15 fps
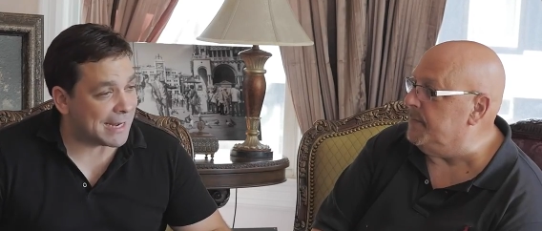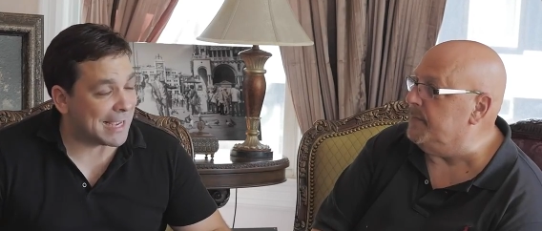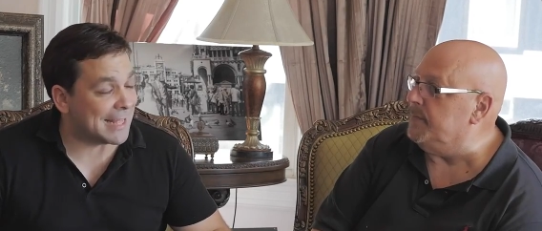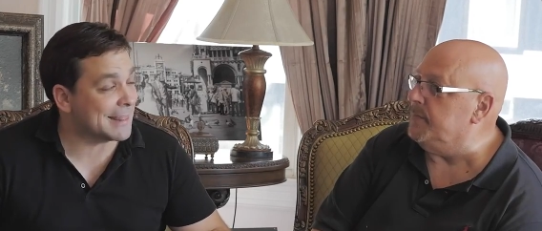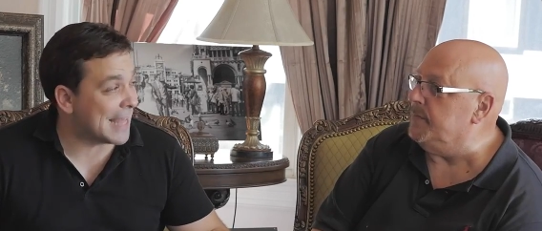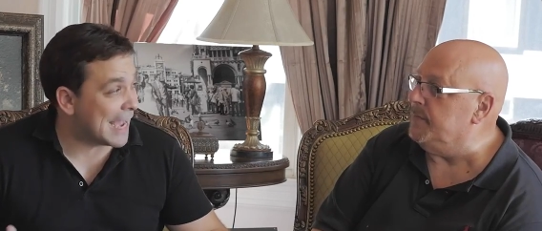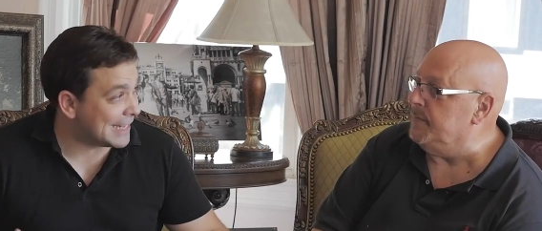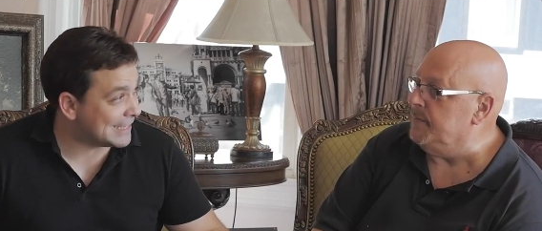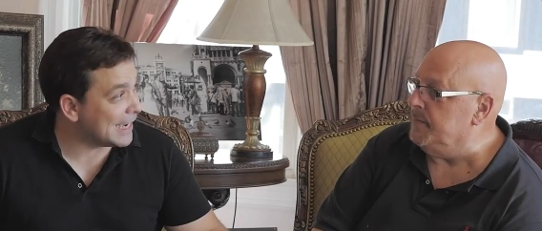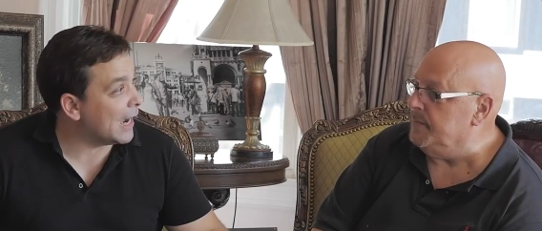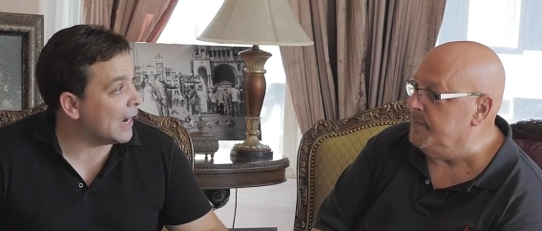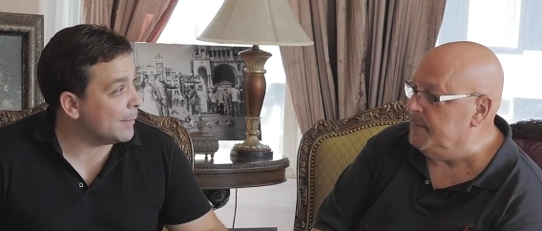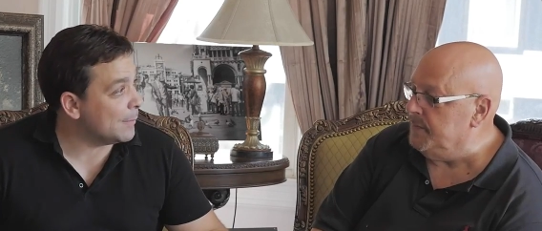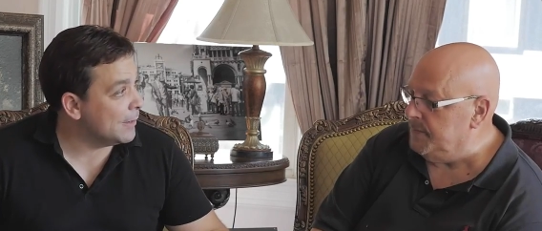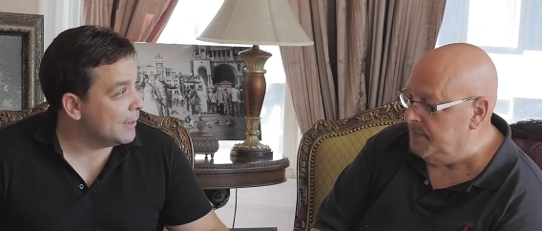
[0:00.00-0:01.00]
Speaker 1: at that
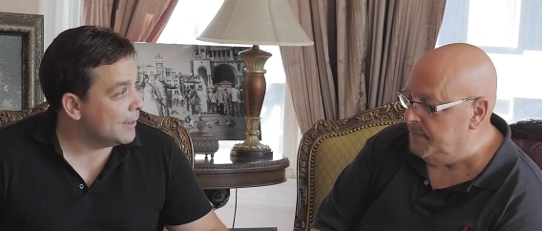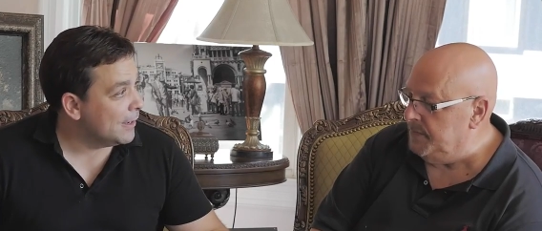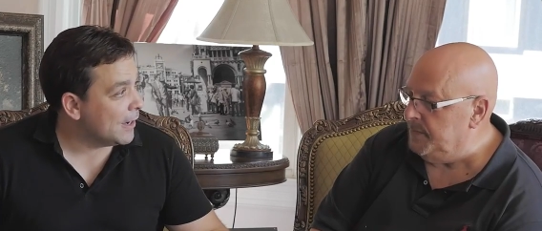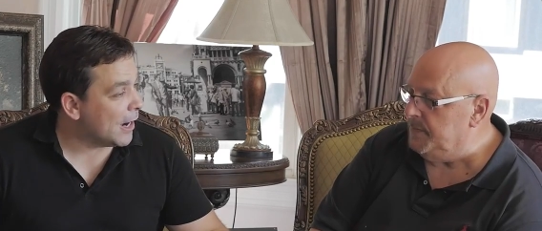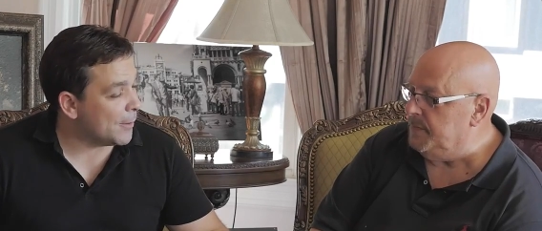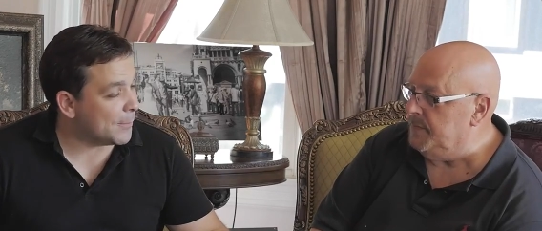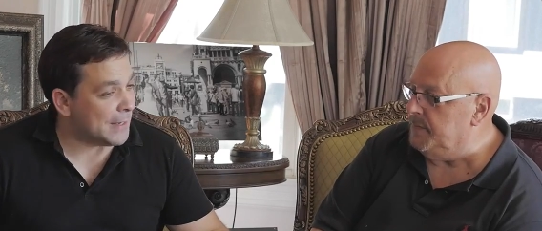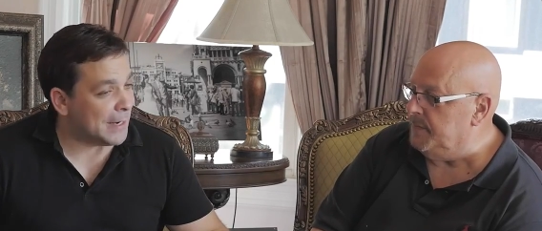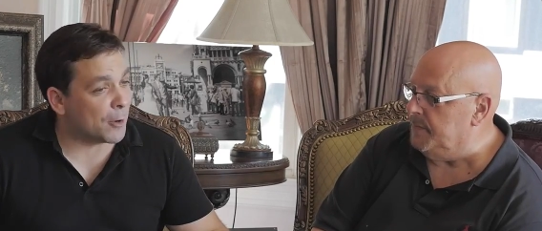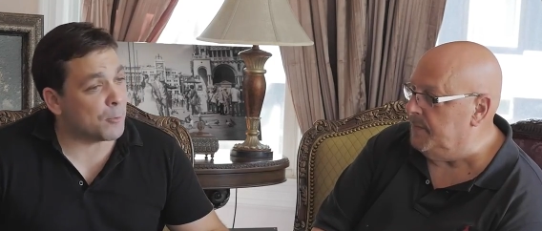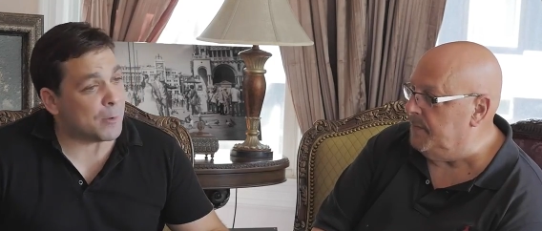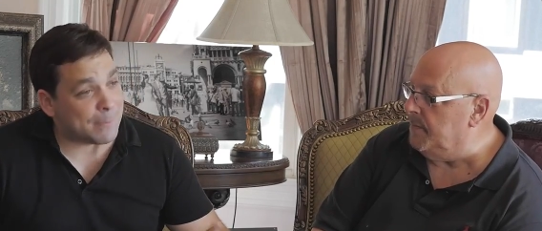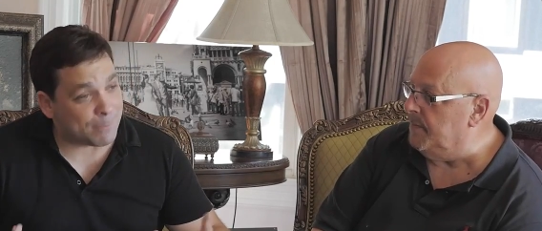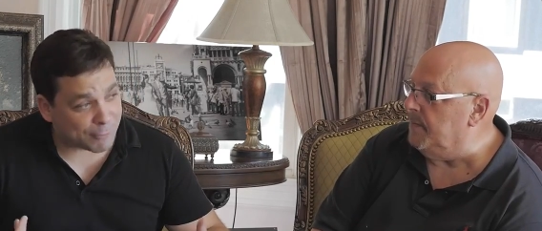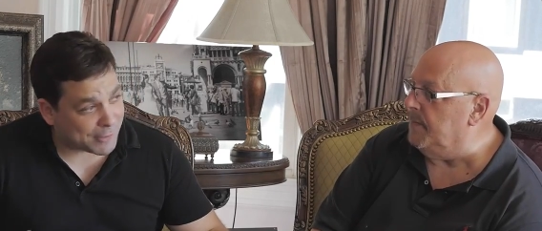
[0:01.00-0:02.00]
time. I mean, are we
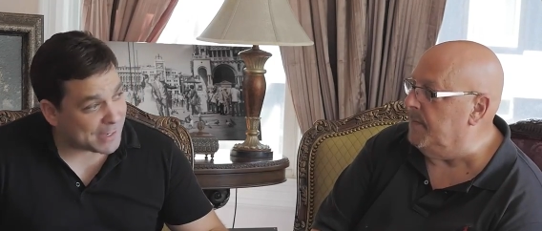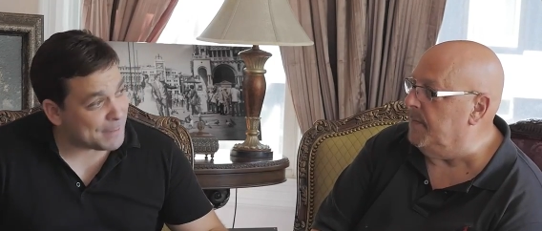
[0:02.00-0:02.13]
pre